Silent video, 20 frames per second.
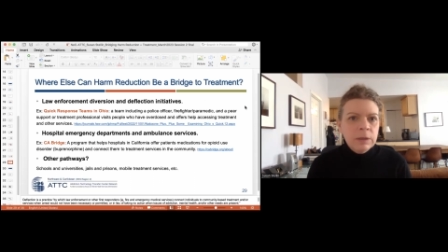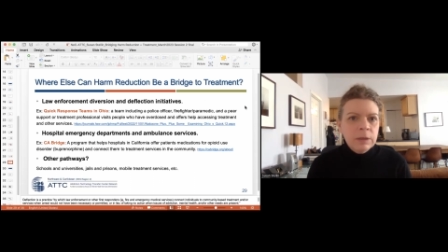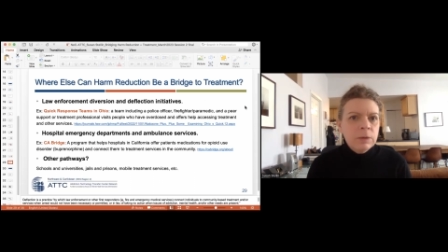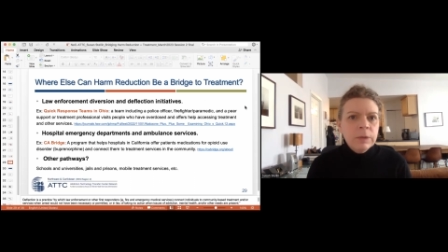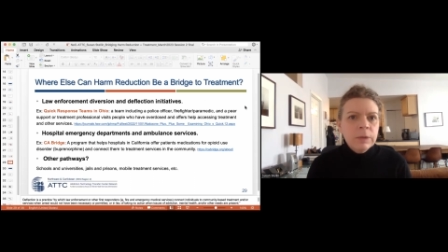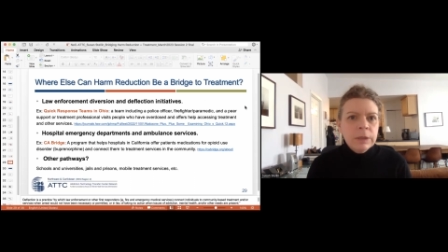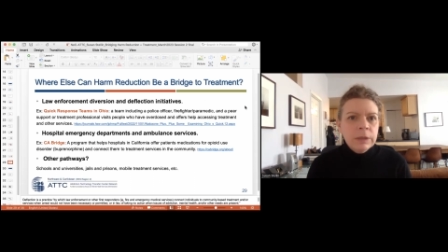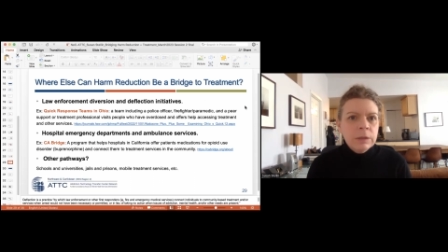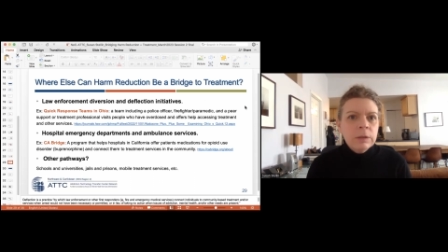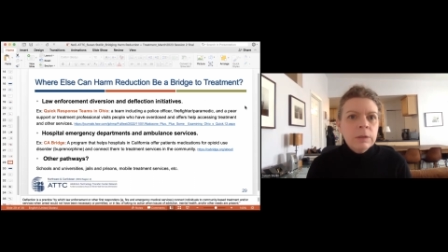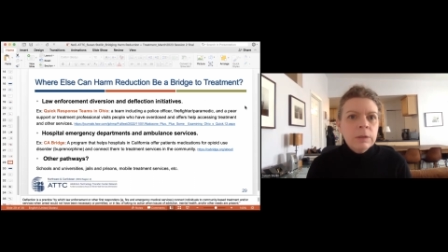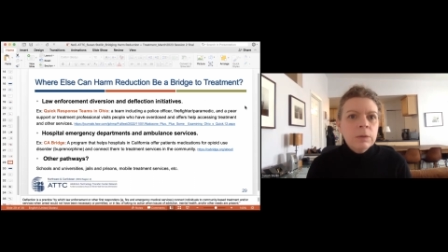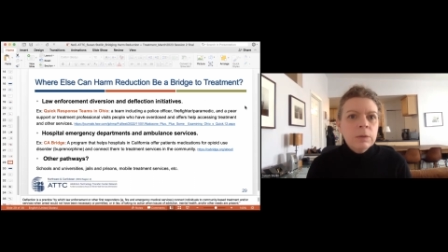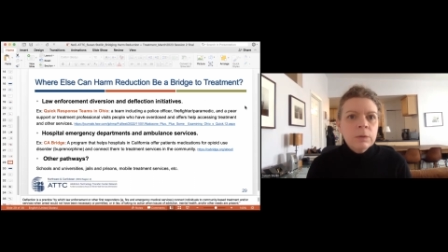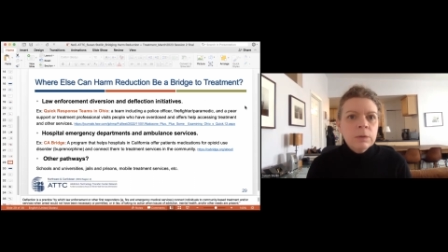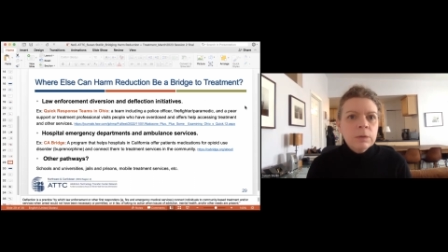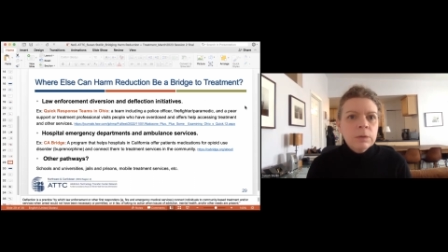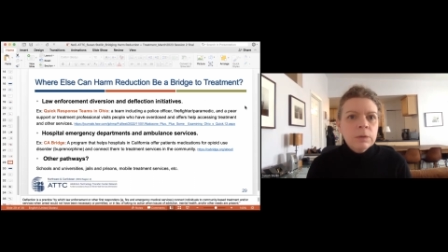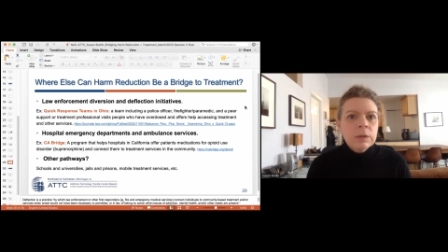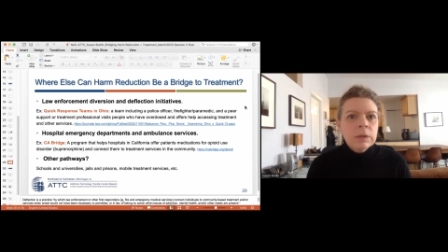new is
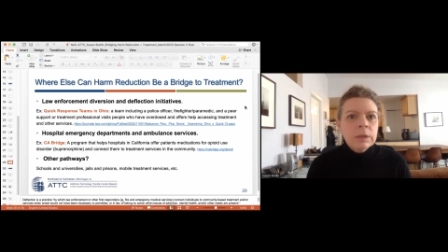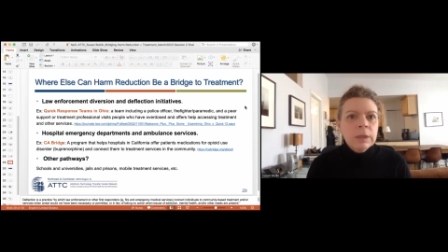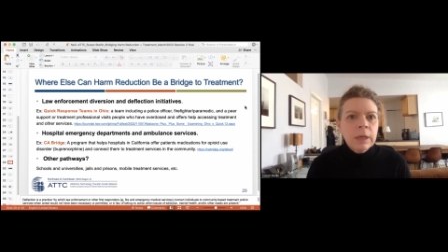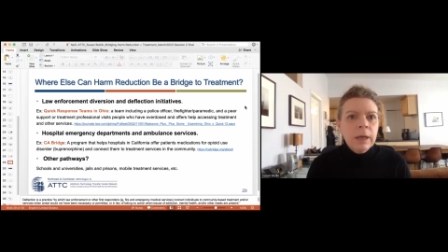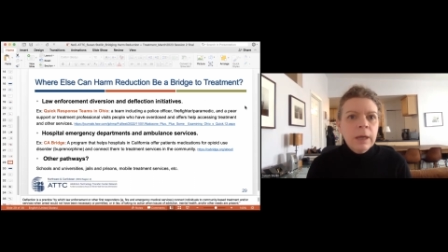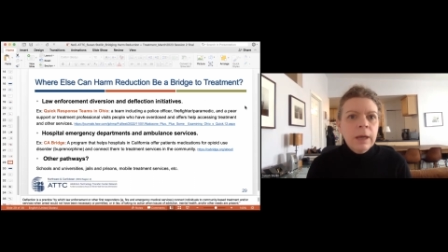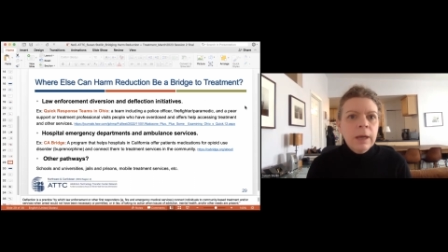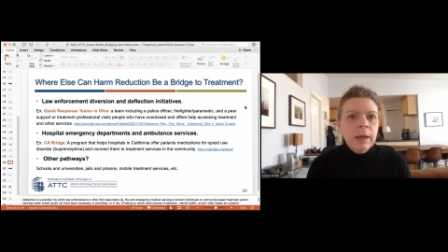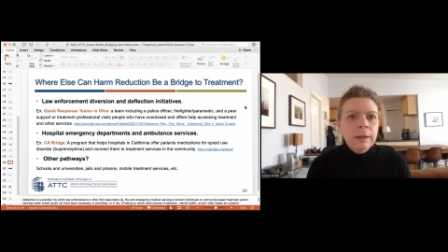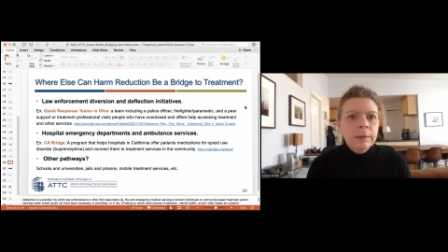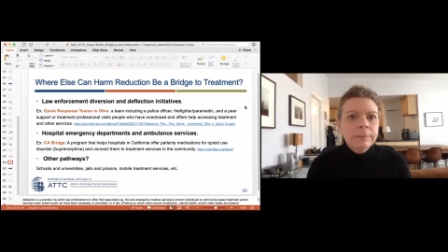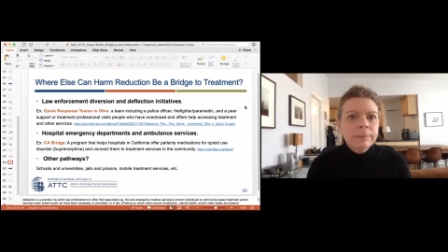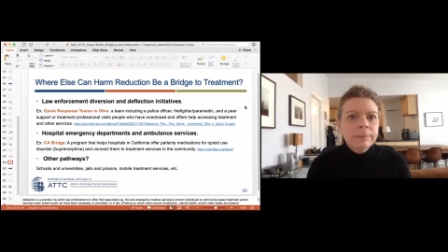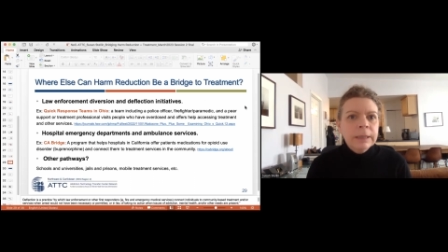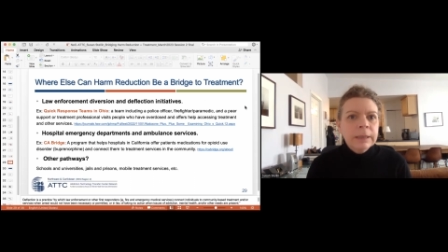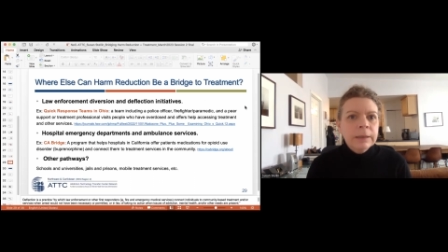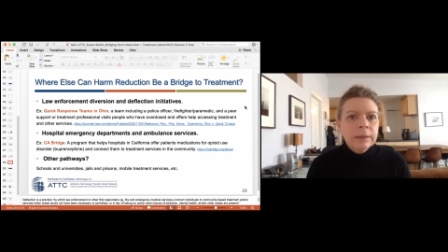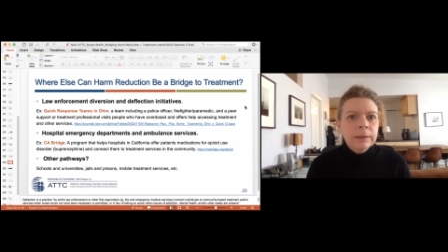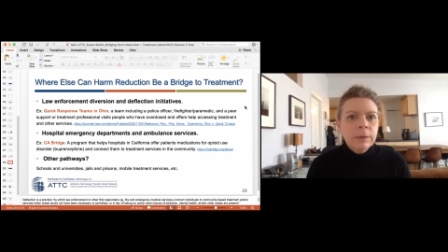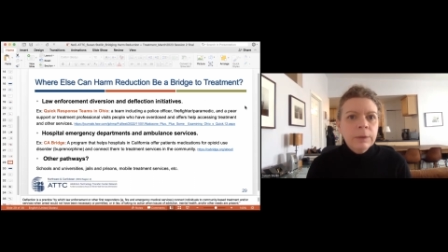used,
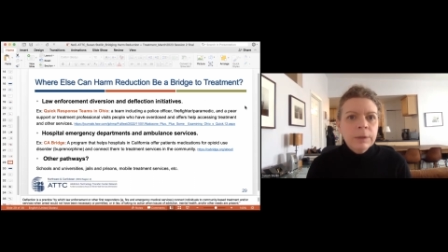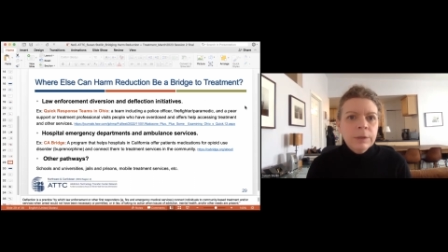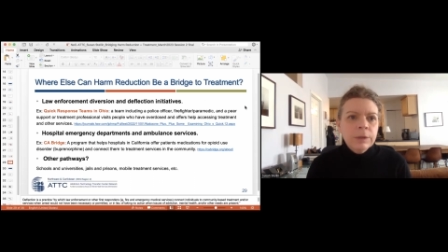or